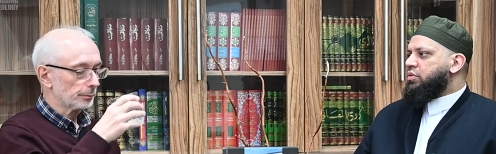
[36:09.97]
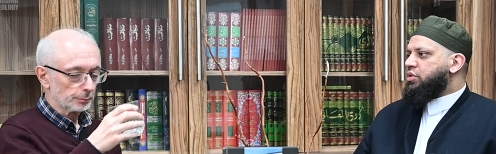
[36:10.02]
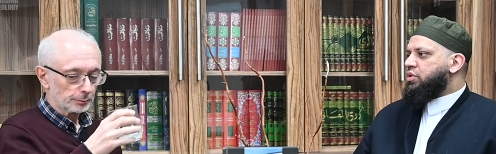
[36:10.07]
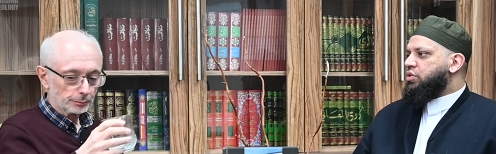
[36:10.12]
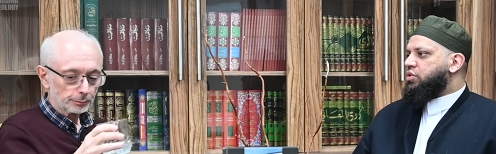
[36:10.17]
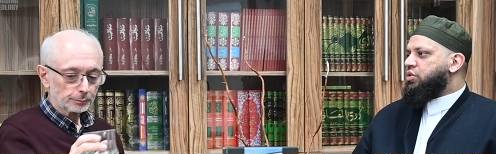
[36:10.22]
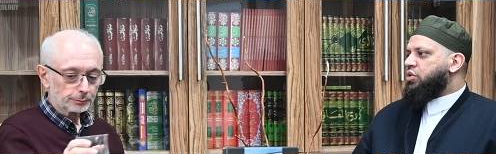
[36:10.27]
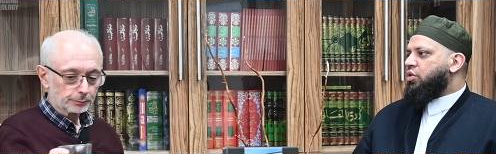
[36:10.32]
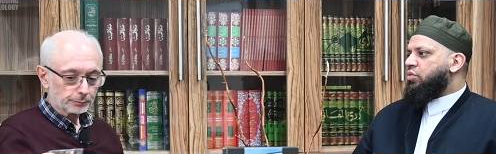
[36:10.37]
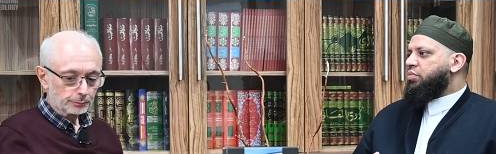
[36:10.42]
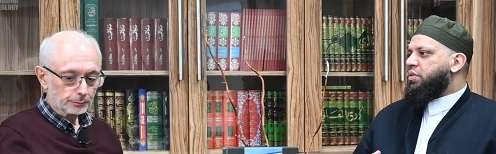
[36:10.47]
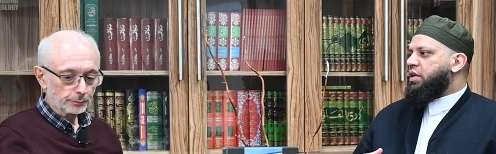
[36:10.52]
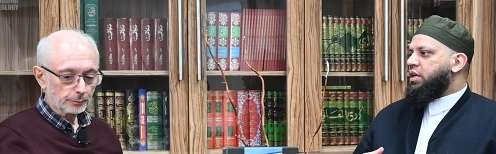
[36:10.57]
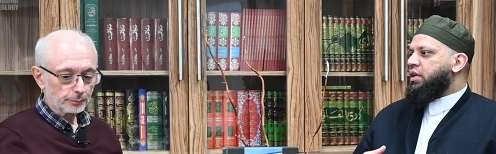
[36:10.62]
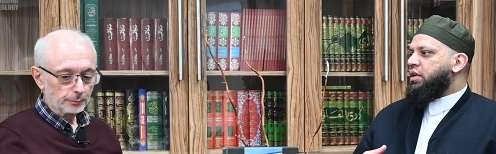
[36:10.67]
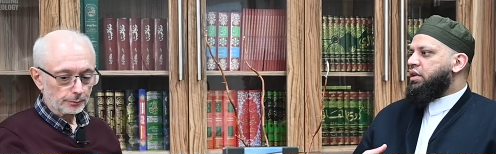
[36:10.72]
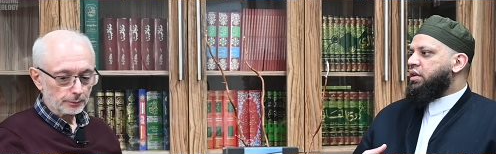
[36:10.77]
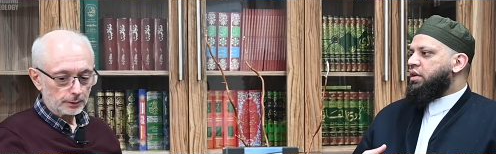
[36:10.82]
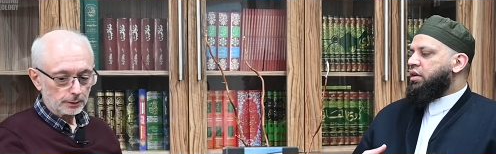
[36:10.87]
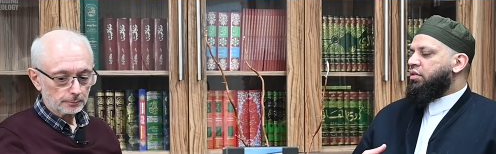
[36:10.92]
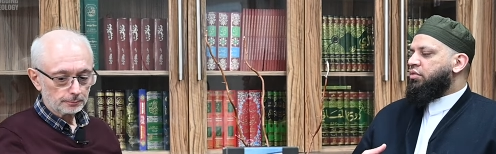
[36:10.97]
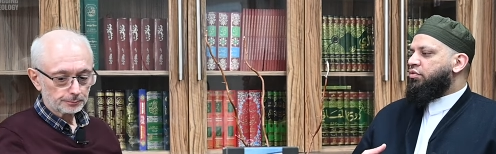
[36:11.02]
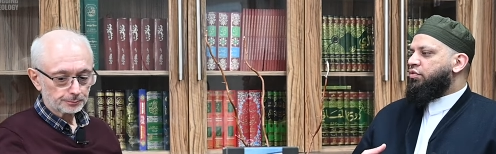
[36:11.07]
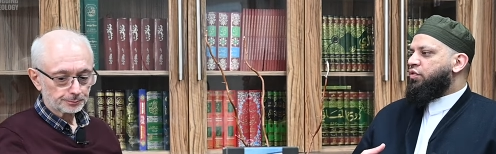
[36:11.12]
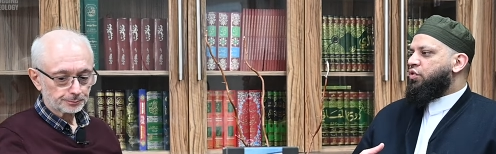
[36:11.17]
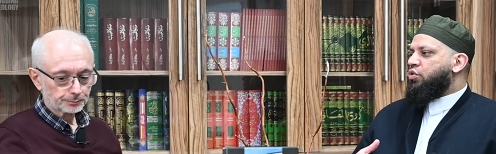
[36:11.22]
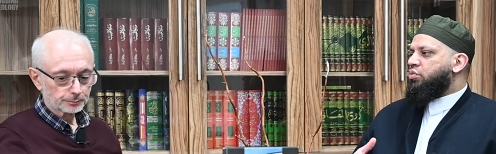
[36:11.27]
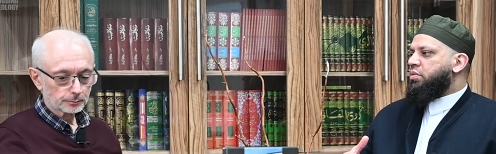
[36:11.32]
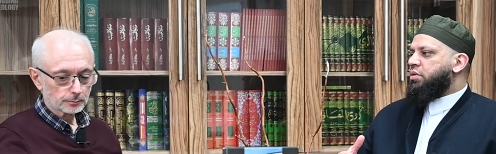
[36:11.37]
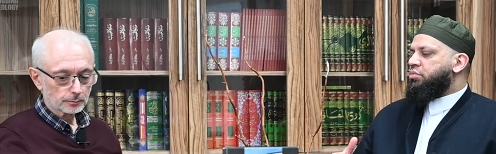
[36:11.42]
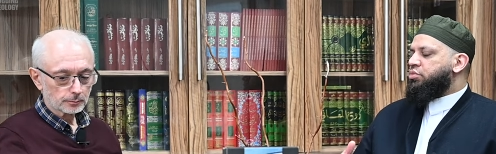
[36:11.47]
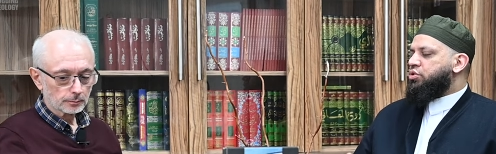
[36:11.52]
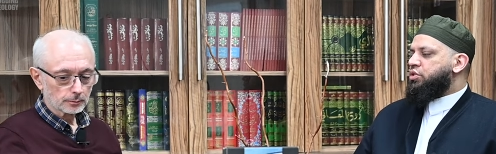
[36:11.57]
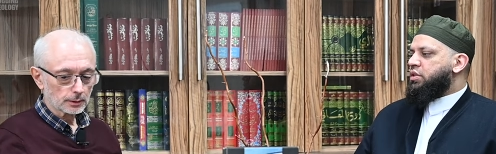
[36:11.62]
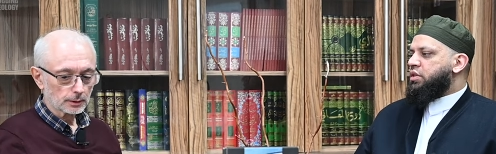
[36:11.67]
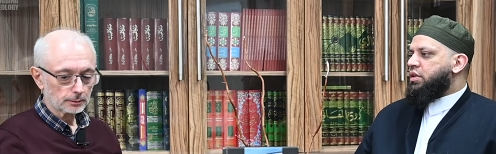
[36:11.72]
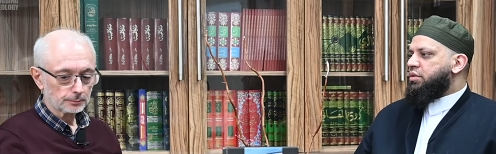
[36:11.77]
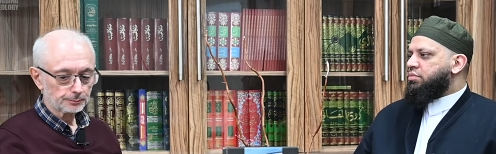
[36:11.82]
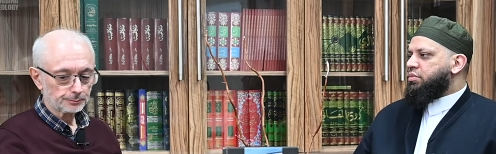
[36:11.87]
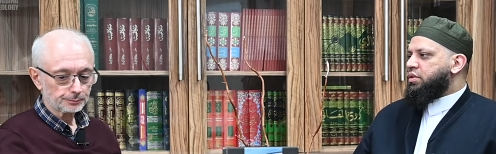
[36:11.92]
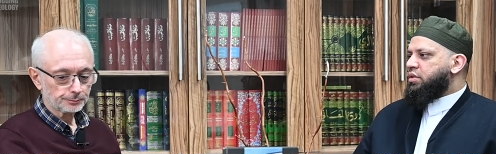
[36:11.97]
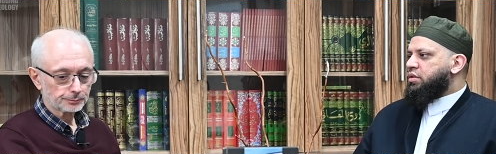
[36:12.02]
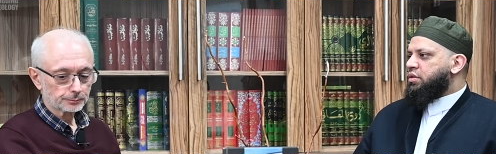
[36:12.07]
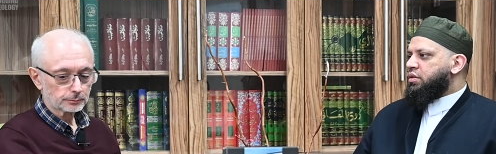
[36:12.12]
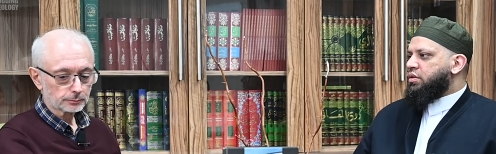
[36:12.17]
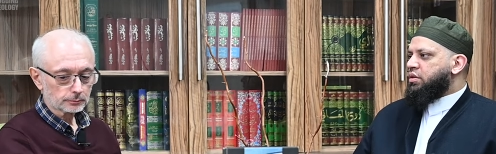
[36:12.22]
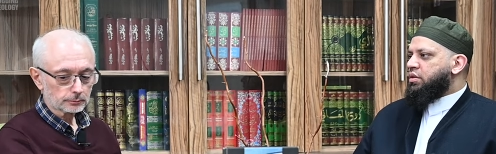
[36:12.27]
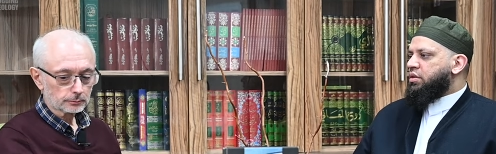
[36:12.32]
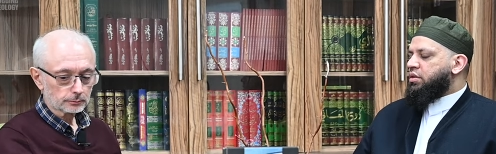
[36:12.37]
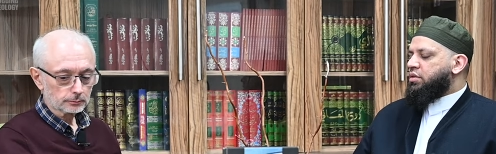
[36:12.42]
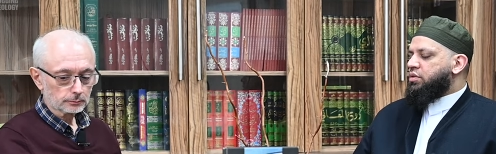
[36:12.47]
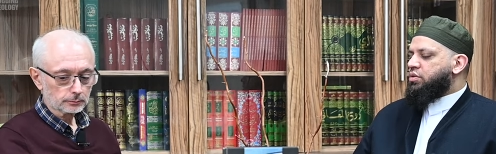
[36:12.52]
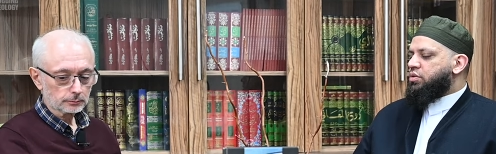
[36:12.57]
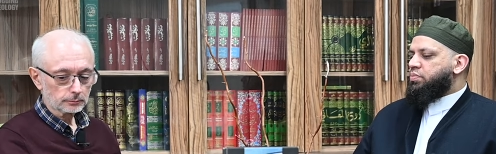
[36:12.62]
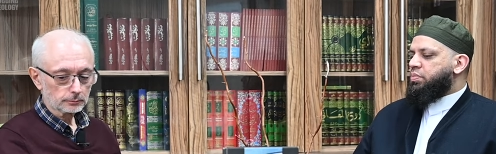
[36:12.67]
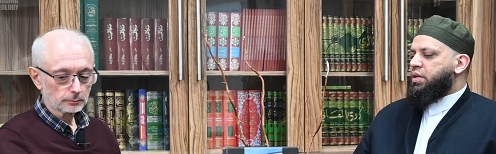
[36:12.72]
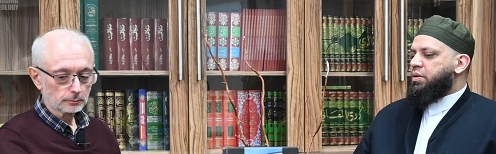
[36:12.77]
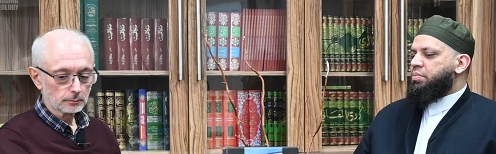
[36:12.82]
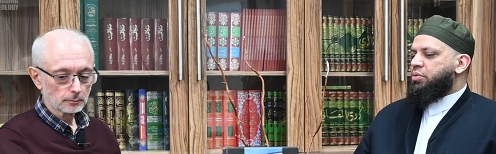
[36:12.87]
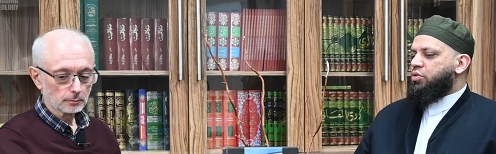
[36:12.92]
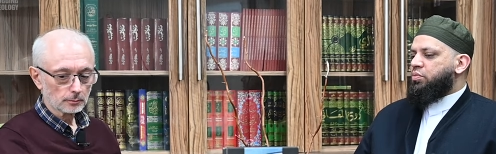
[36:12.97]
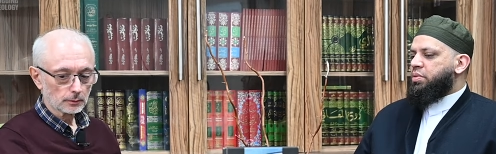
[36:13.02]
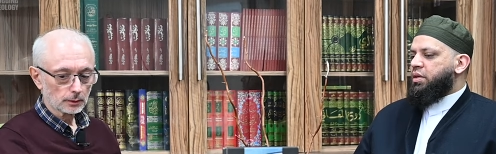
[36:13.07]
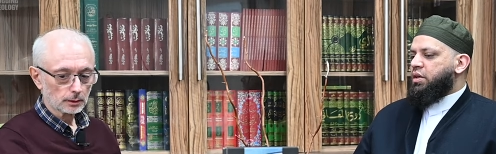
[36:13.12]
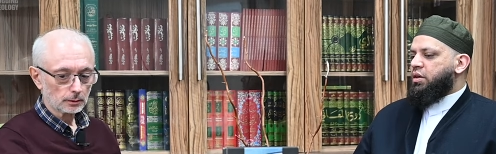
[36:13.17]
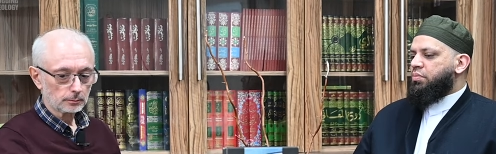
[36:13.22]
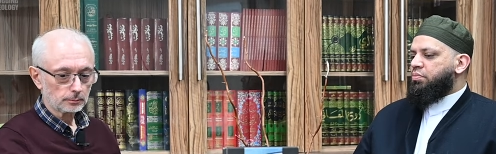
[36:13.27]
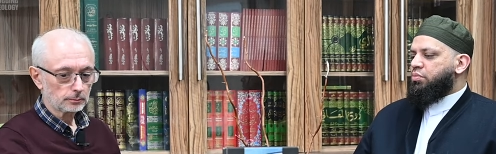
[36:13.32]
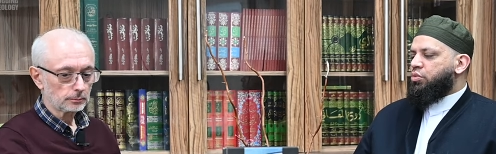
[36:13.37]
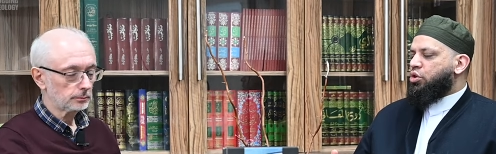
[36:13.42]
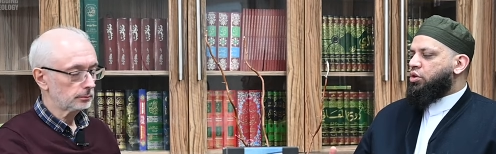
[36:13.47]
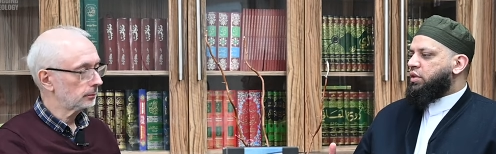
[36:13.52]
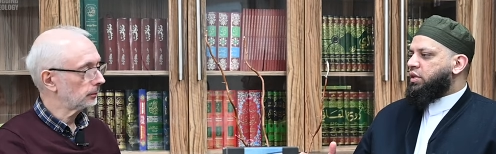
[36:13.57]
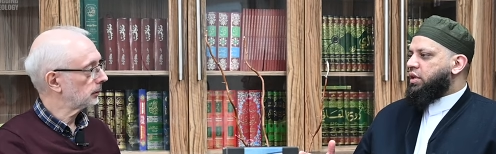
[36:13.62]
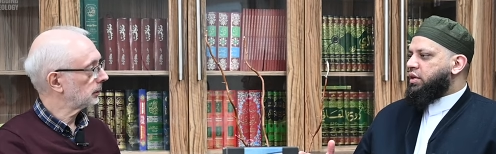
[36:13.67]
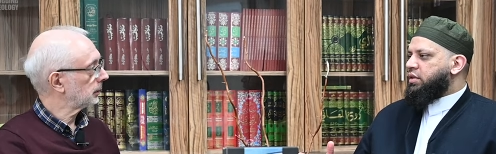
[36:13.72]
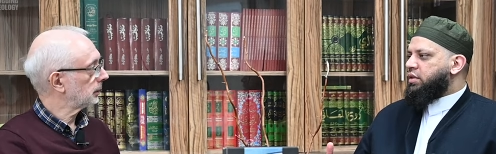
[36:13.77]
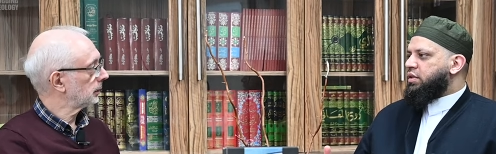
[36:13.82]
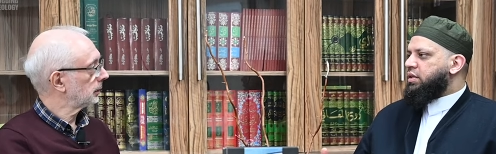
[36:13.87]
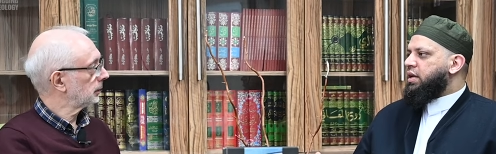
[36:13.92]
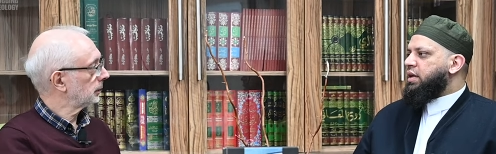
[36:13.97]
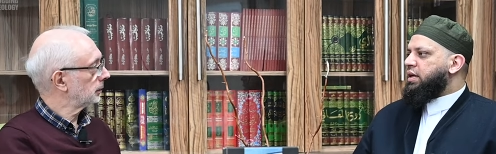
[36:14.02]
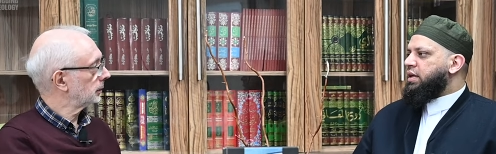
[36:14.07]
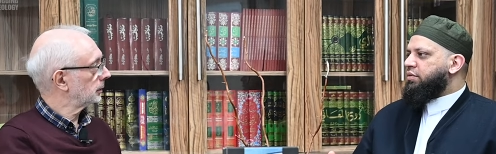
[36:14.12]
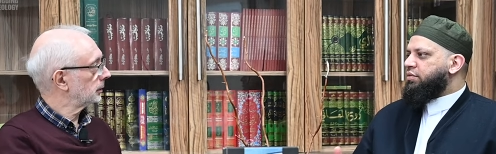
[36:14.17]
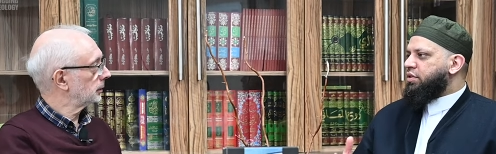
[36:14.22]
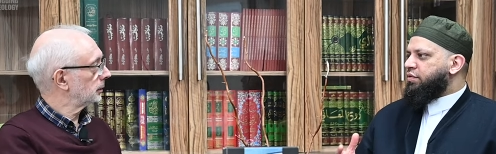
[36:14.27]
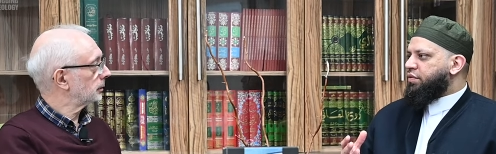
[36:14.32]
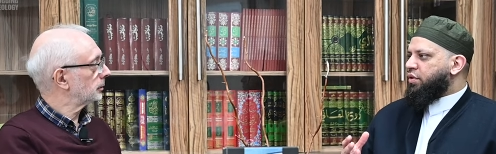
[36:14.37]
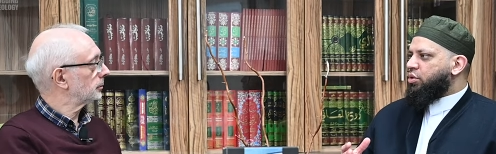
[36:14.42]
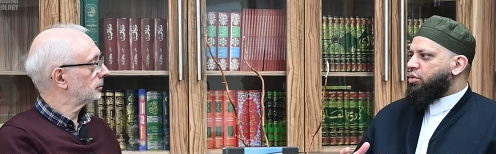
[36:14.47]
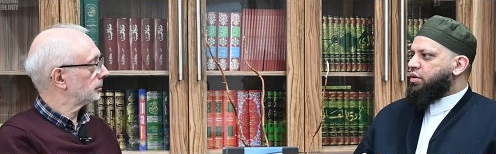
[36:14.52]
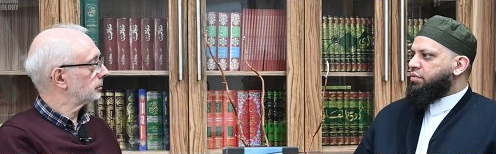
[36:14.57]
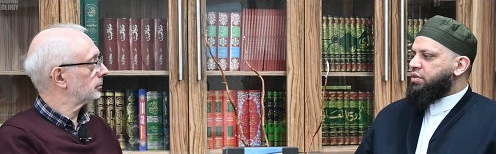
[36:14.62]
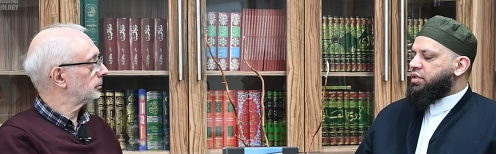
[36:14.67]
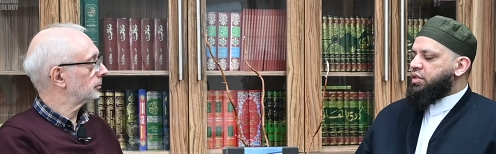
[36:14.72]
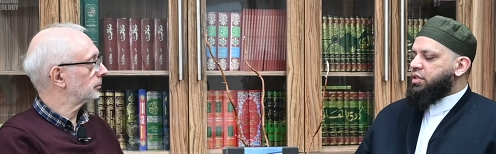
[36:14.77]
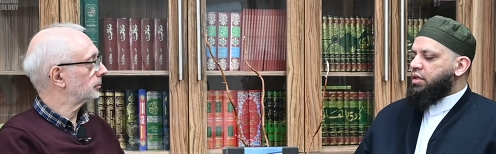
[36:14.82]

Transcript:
Speaker 1: So, so many former Muslims, people who become murtad, they leave the fold of